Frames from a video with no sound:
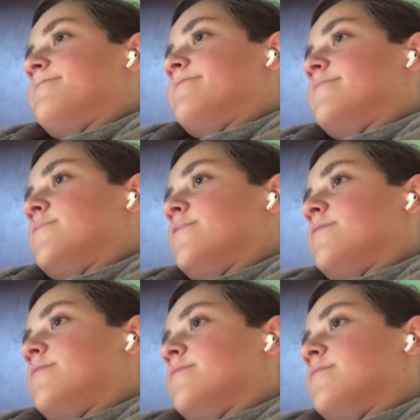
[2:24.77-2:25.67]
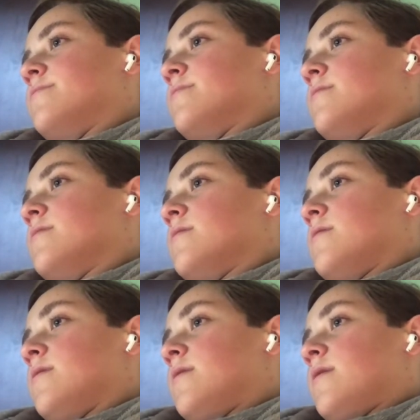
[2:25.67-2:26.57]

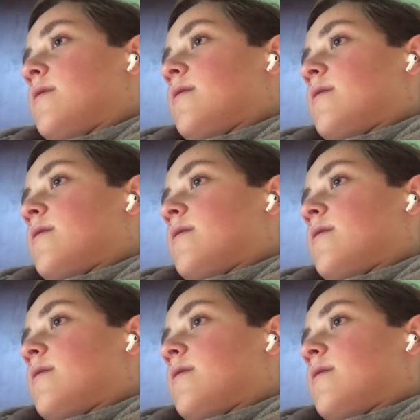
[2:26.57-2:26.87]
No one is speaking in this clip.